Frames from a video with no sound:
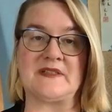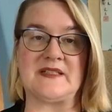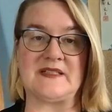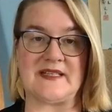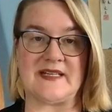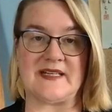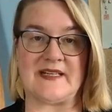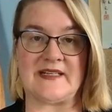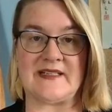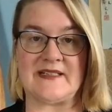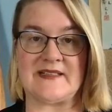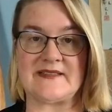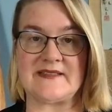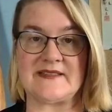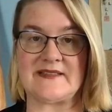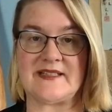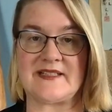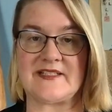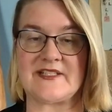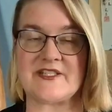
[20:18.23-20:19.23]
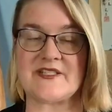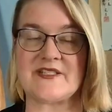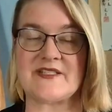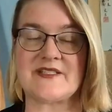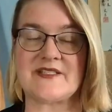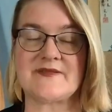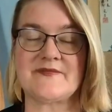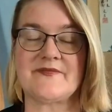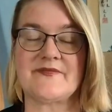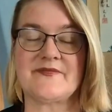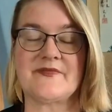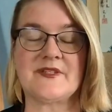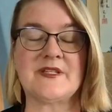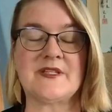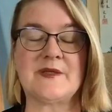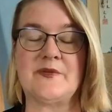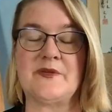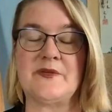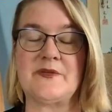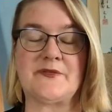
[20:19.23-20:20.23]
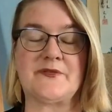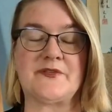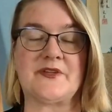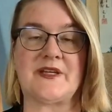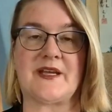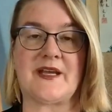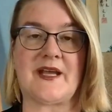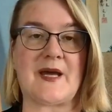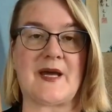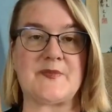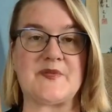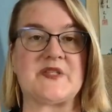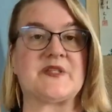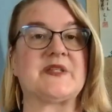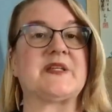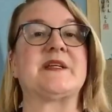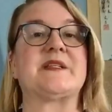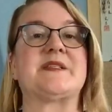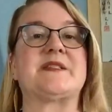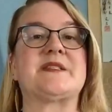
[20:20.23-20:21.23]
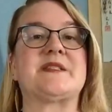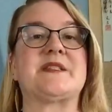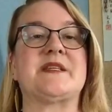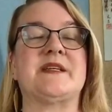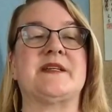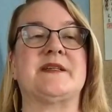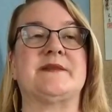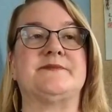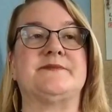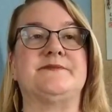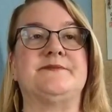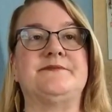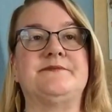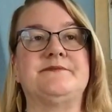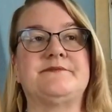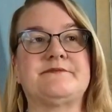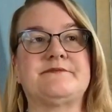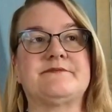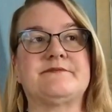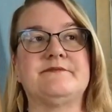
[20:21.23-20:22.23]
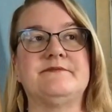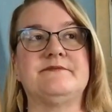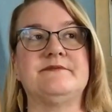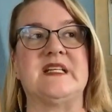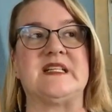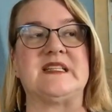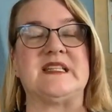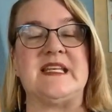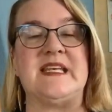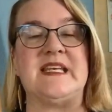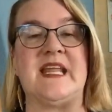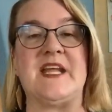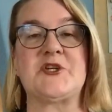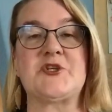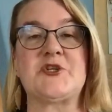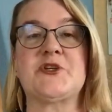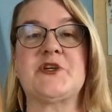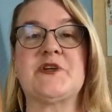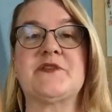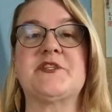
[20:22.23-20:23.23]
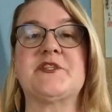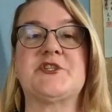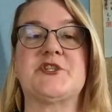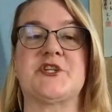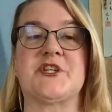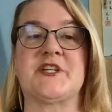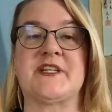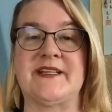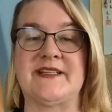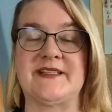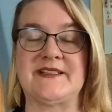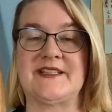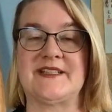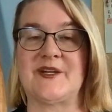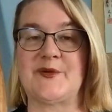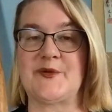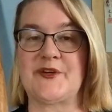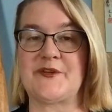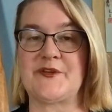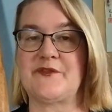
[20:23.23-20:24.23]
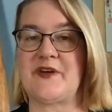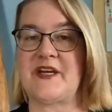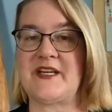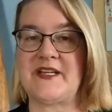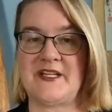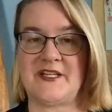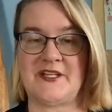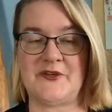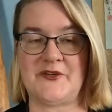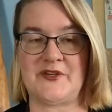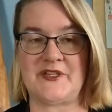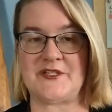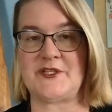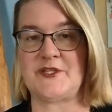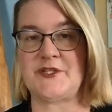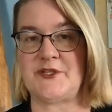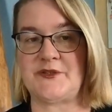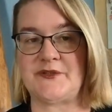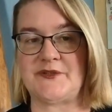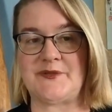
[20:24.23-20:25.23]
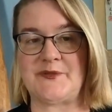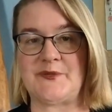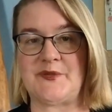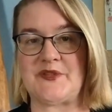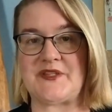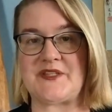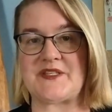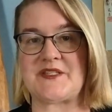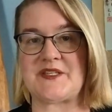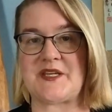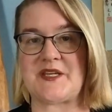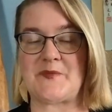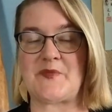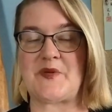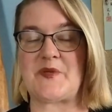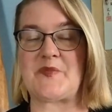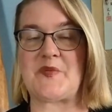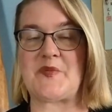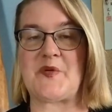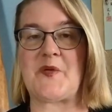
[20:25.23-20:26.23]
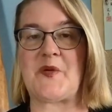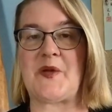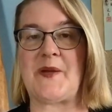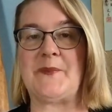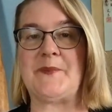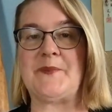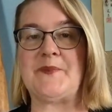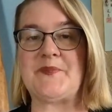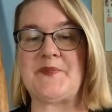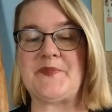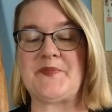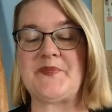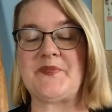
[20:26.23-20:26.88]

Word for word: Claire that just really beautifully encapsulates the the nature of the journey that we're inviting you into with this nine month program.